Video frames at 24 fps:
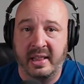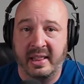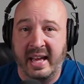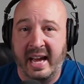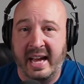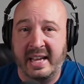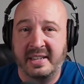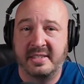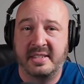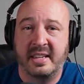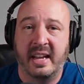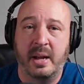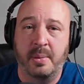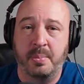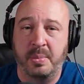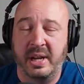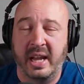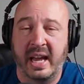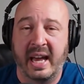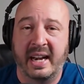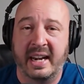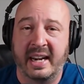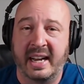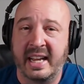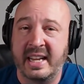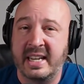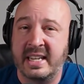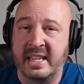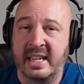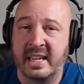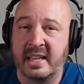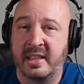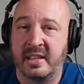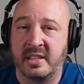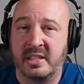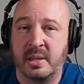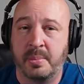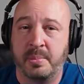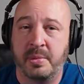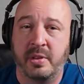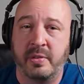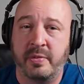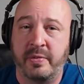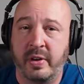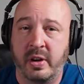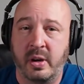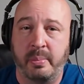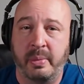Last time we had an idea that some of the
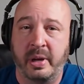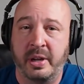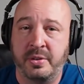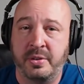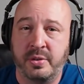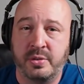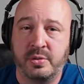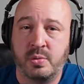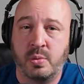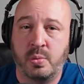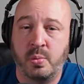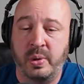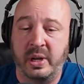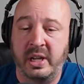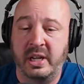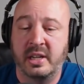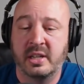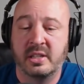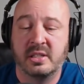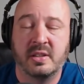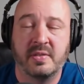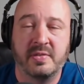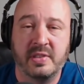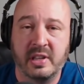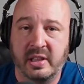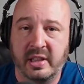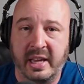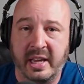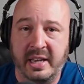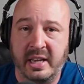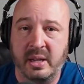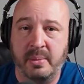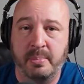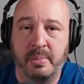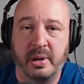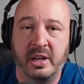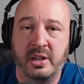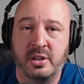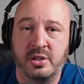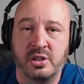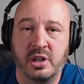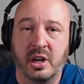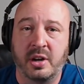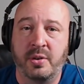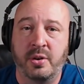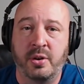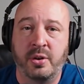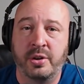fundamentals were weak because of the lending, but in
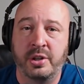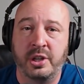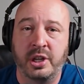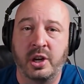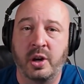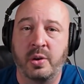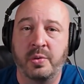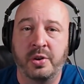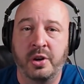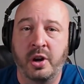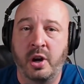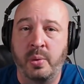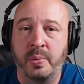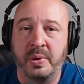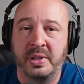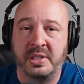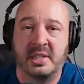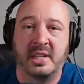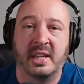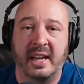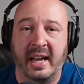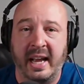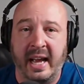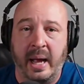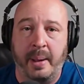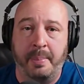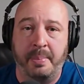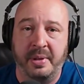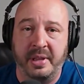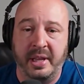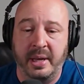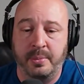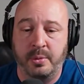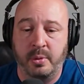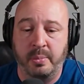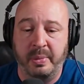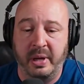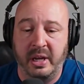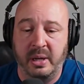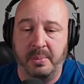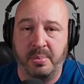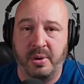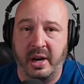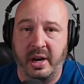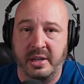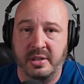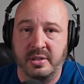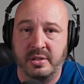general, you don't know what's going to happen that will make
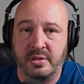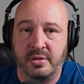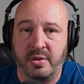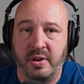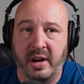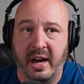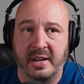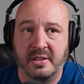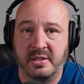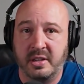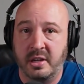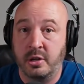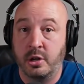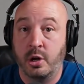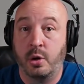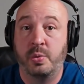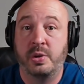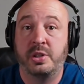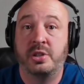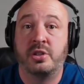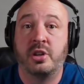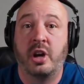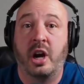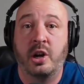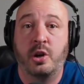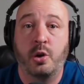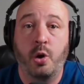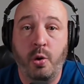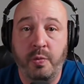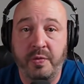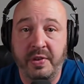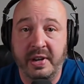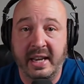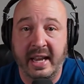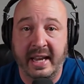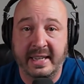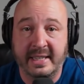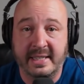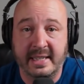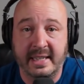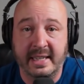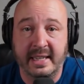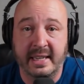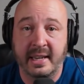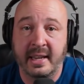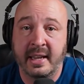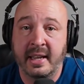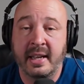prices crash. Like, no one saw COVID
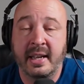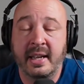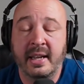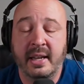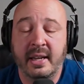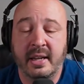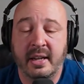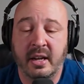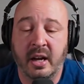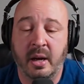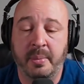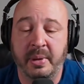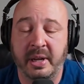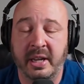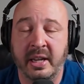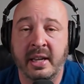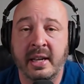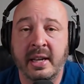19 coming